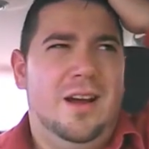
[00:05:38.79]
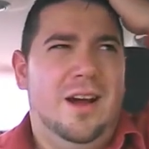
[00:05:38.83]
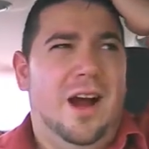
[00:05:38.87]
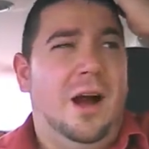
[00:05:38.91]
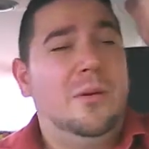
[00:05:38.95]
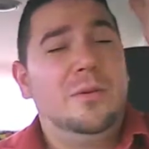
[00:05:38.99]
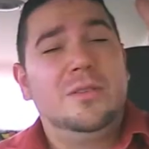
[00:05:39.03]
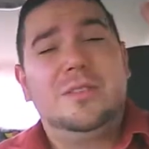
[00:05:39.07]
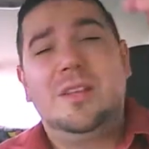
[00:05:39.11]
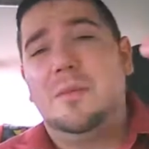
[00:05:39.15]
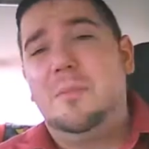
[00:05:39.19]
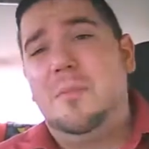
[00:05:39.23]

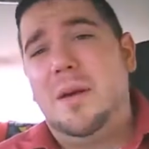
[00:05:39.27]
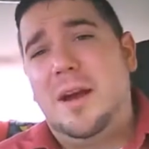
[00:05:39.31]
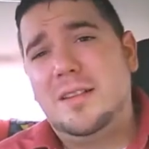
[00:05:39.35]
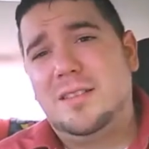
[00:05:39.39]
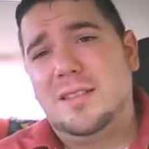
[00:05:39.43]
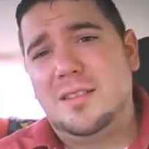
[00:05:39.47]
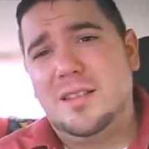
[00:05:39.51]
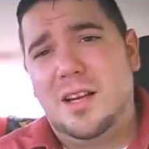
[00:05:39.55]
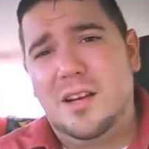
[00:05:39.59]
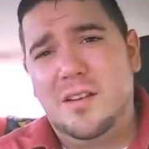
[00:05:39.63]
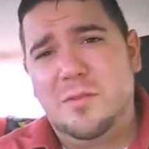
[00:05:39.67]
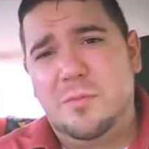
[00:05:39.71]
I would say, back
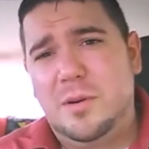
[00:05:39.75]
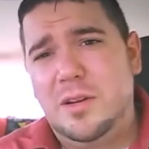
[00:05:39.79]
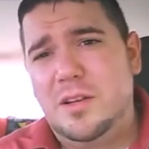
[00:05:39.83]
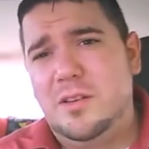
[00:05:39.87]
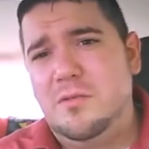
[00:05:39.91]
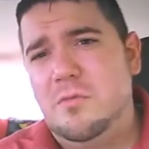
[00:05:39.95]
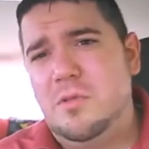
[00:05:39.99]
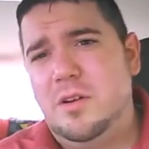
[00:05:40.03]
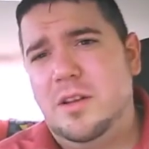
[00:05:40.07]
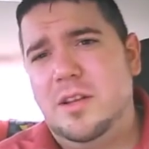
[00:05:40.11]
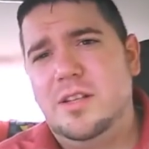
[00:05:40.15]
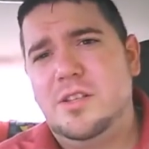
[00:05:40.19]
to life, but
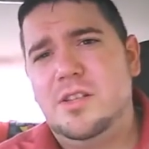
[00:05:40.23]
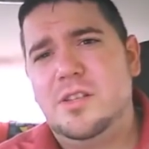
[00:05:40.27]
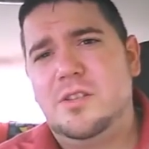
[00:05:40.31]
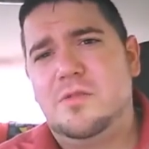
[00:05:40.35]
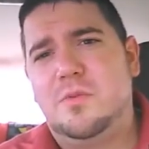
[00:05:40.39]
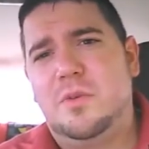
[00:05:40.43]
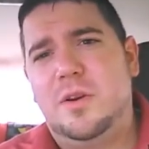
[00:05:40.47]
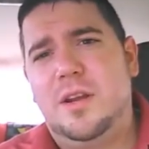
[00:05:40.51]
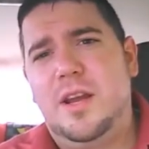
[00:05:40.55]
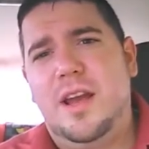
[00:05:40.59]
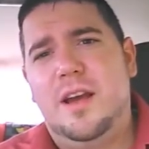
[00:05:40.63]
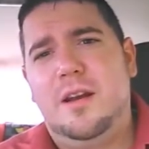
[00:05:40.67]
really just
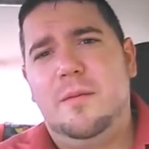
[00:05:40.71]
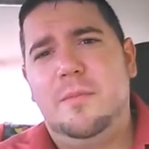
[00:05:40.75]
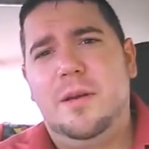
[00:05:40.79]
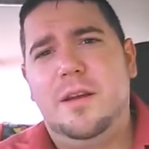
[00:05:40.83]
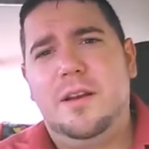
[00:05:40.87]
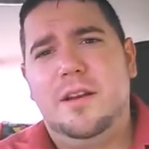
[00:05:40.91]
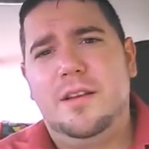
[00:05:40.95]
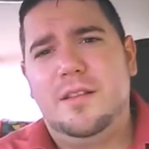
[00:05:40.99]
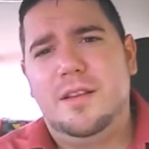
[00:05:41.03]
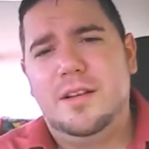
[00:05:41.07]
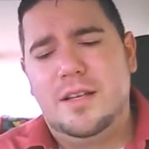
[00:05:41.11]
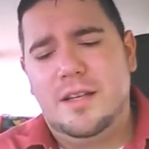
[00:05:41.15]

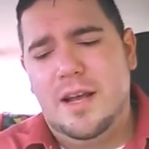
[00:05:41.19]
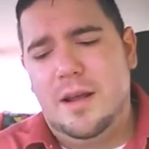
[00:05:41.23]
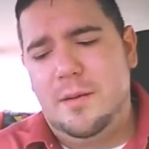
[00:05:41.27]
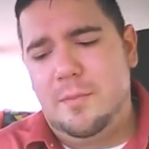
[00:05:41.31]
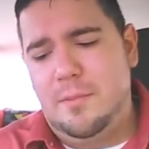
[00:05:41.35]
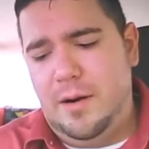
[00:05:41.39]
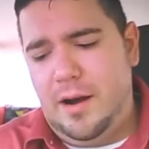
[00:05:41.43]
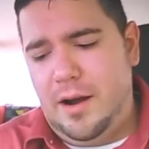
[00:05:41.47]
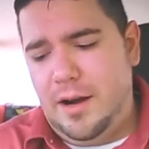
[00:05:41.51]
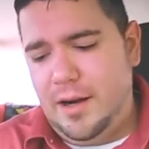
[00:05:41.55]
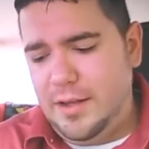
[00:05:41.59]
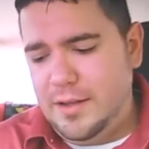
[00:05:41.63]
reanimated the
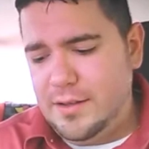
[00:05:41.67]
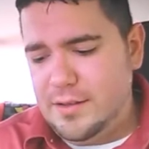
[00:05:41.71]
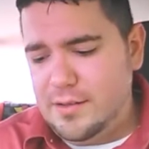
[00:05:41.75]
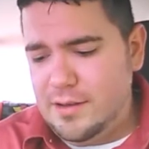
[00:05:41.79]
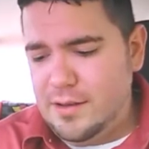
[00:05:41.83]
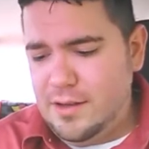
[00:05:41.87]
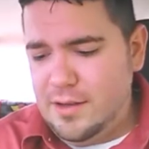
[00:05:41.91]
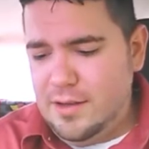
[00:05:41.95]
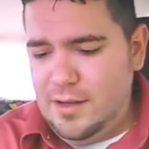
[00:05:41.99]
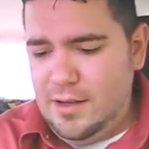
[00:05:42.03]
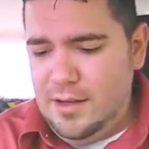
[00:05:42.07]
dead bodies.